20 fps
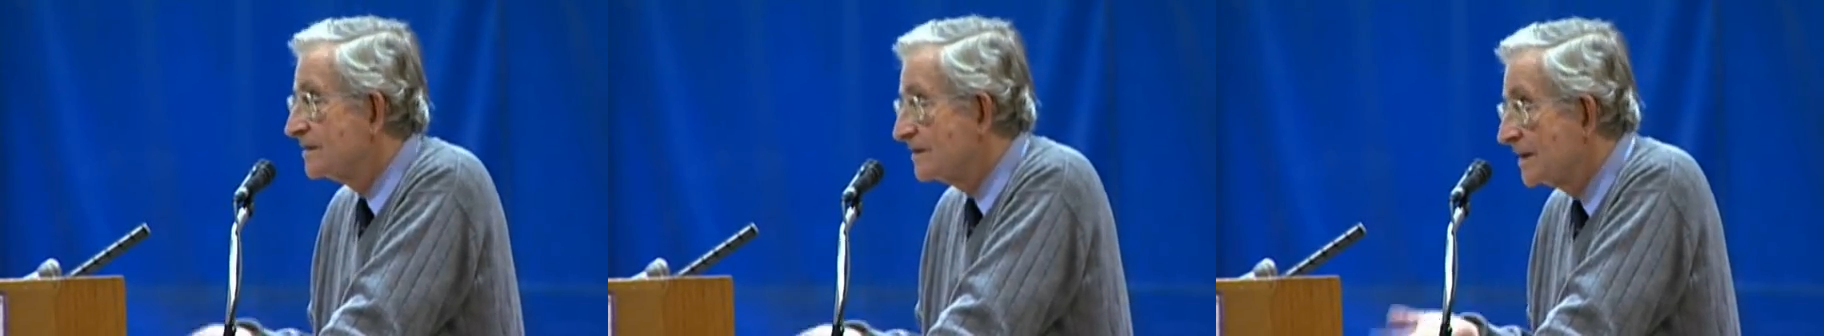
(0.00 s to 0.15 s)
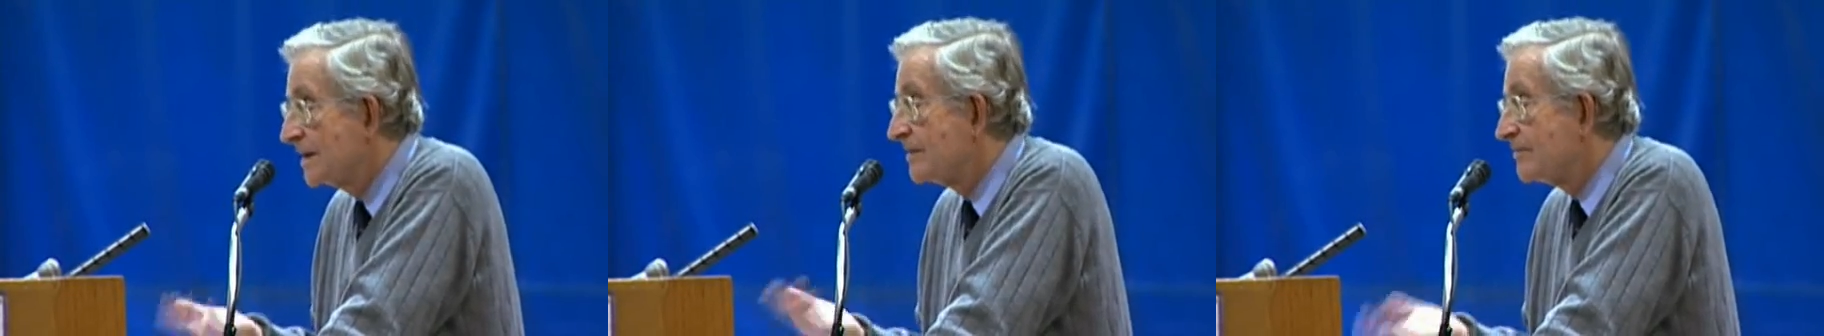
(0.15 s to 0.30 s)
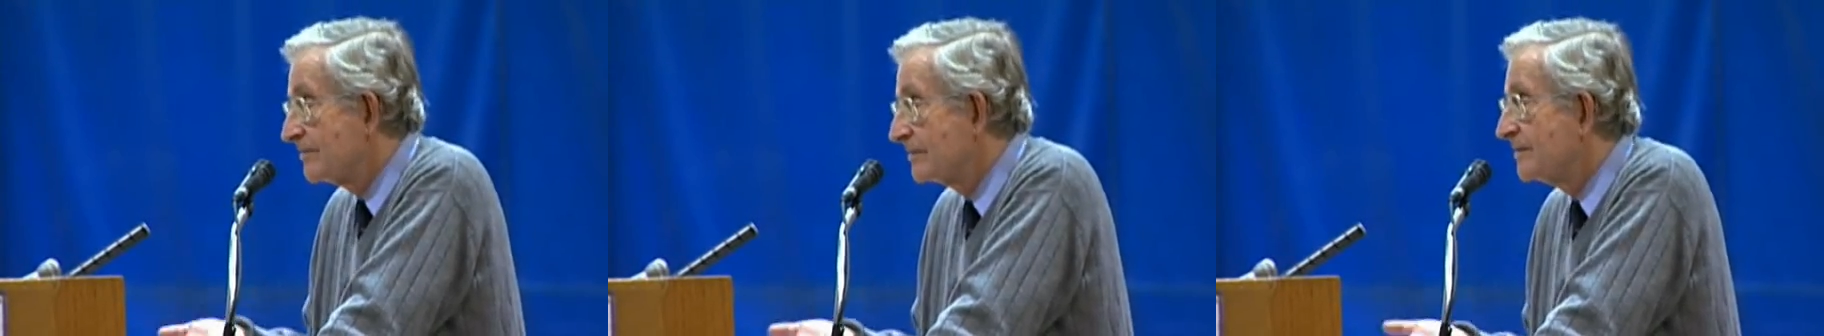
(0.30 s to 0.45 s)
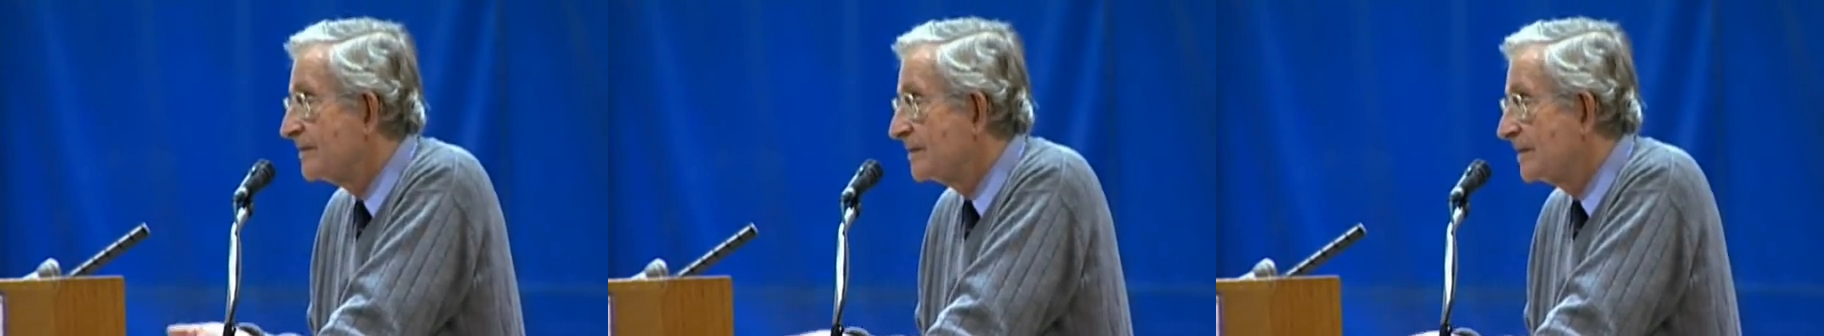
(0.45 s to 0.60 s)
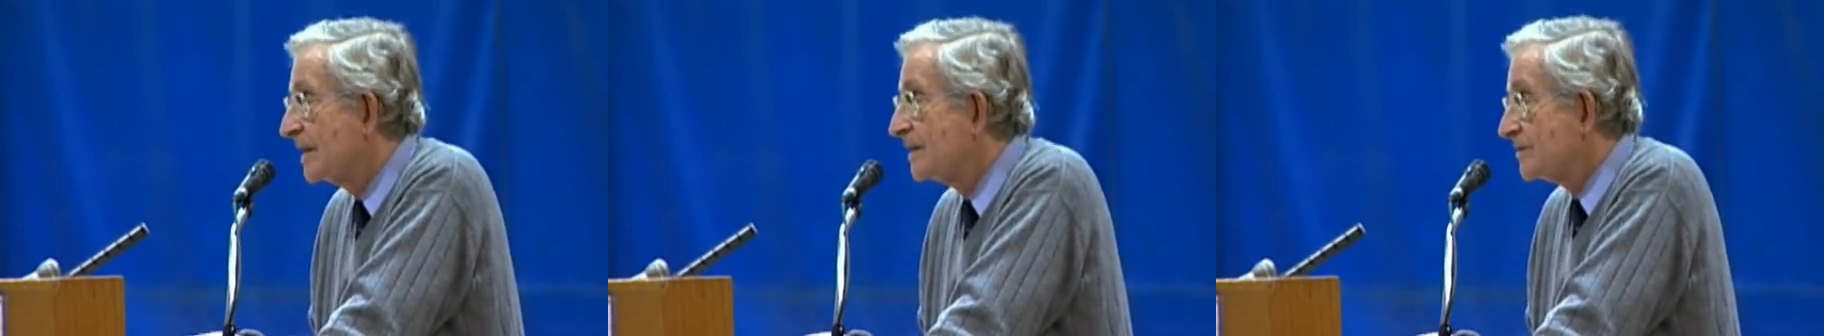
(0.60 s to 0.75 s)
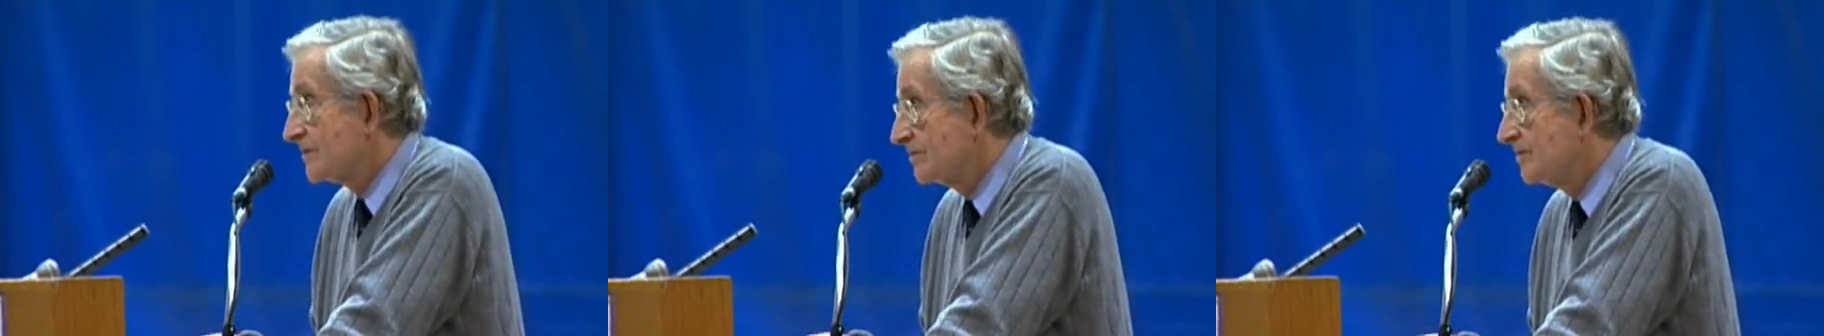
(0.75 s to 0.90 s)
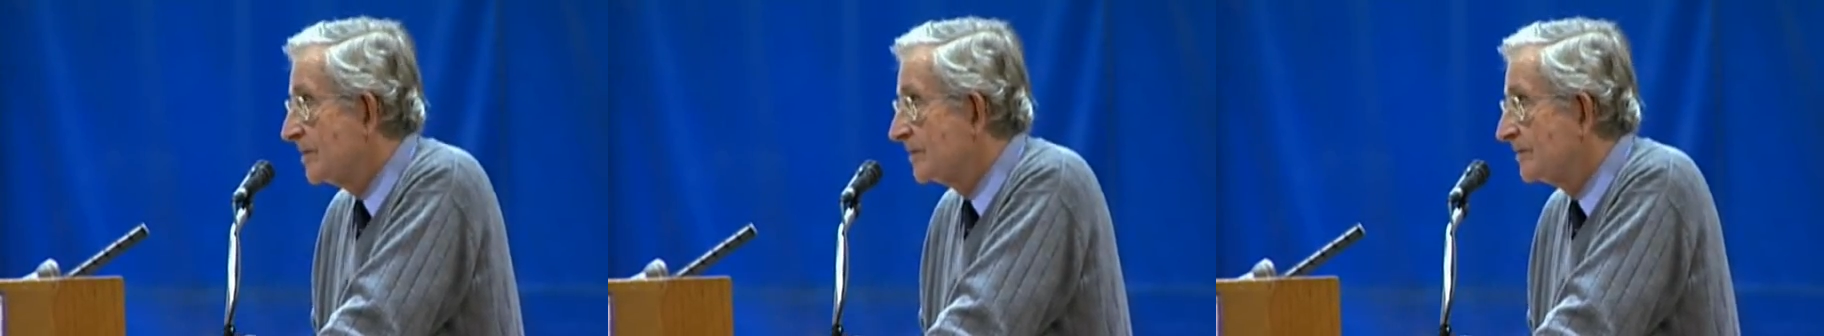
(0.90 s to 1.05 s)
Same
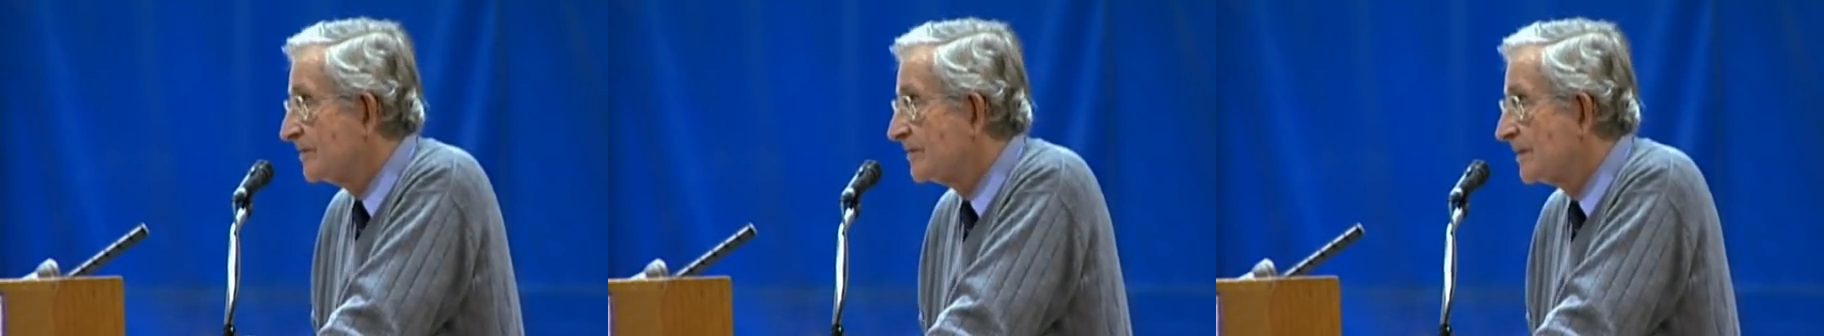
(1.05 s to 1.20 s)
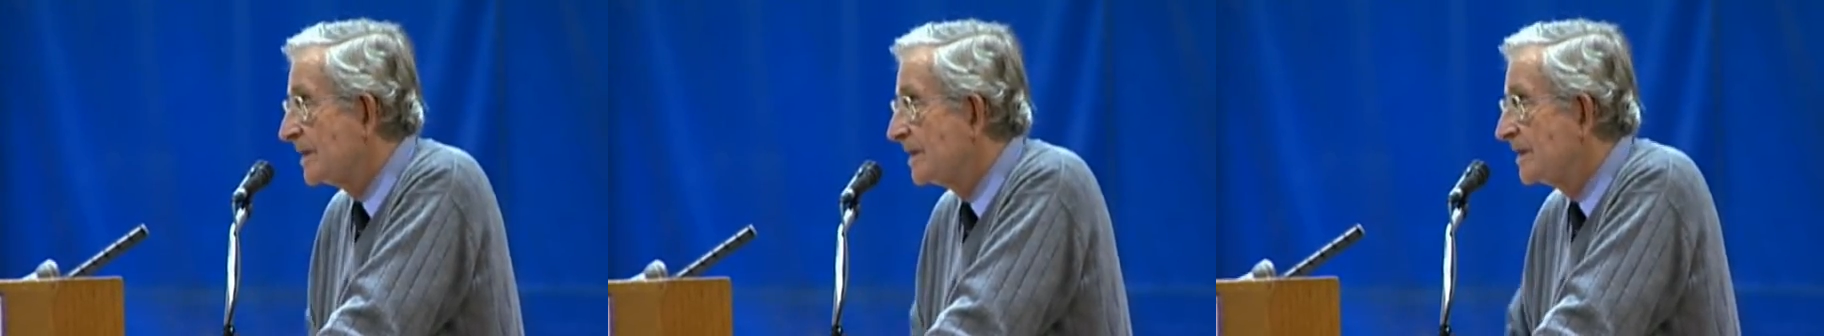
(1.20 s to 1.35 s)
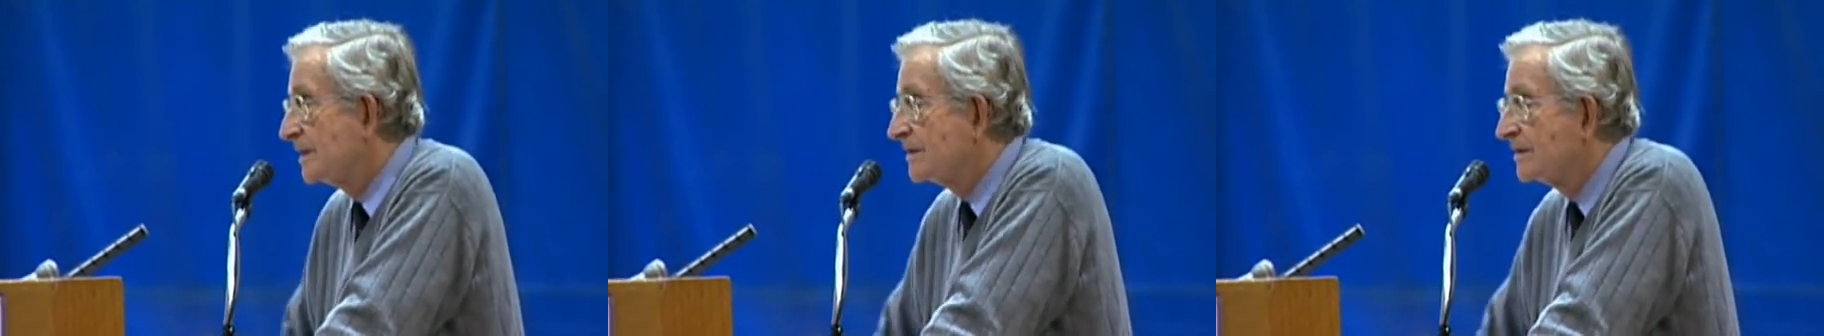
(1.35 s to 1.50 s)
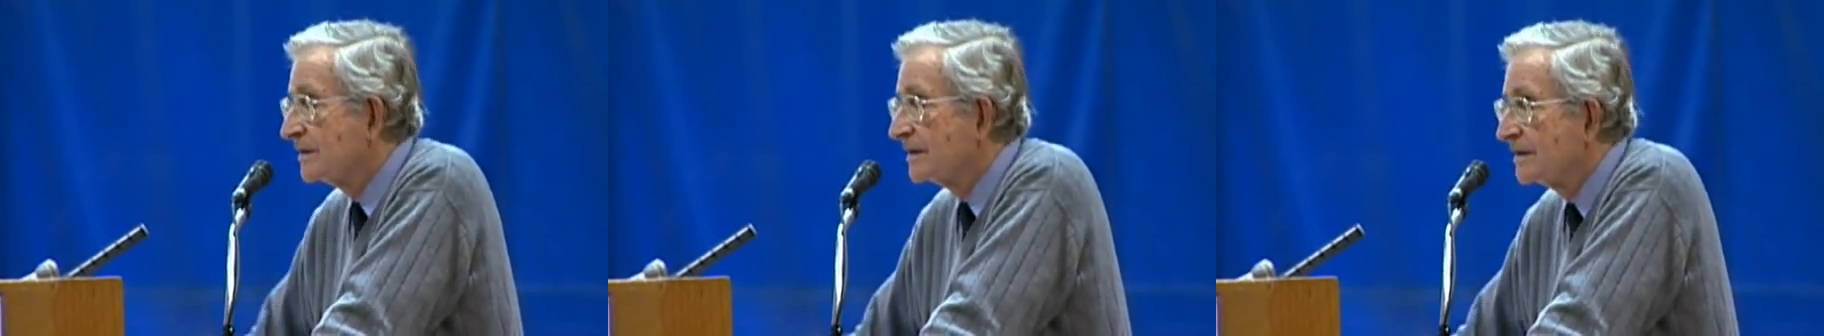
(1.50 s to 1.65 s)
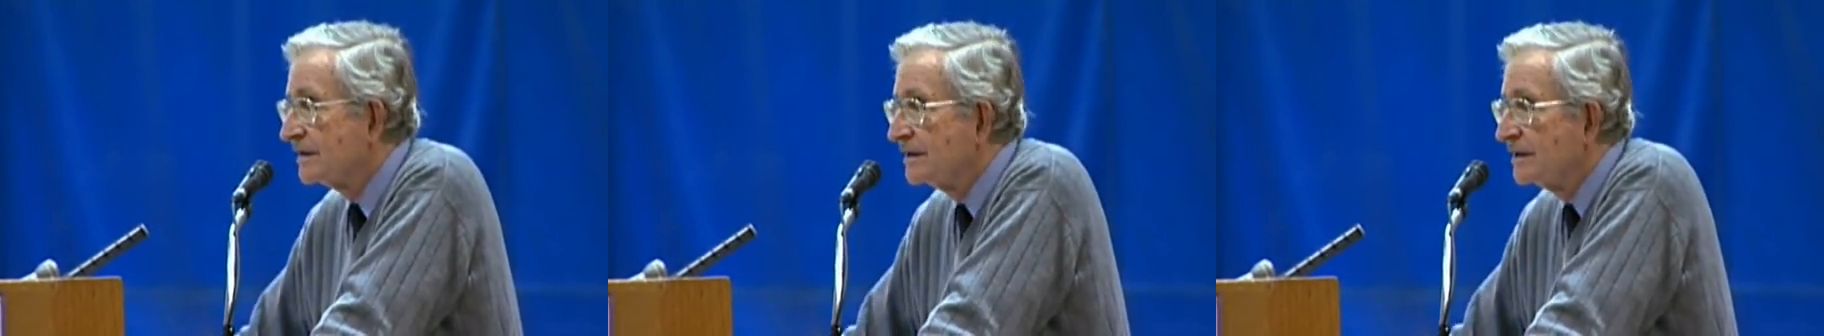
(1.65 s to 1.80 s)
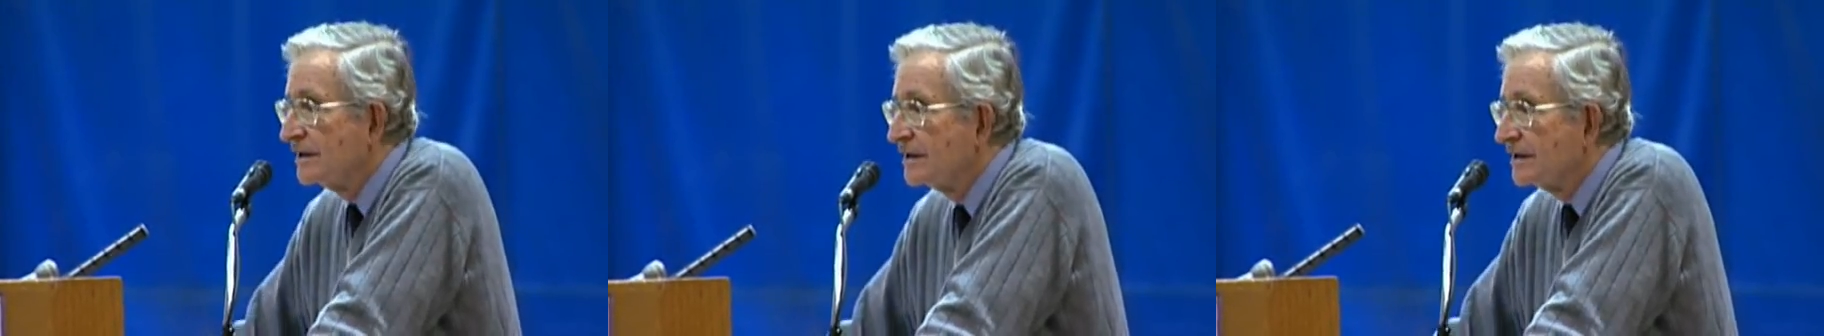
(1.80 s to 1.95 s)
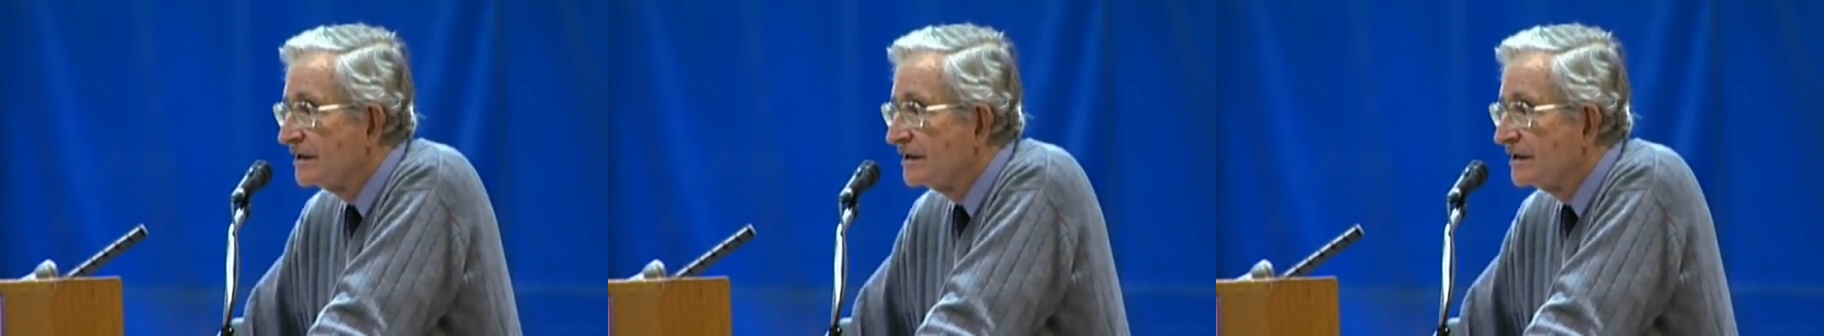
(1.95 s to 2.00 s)
National Public Radio again,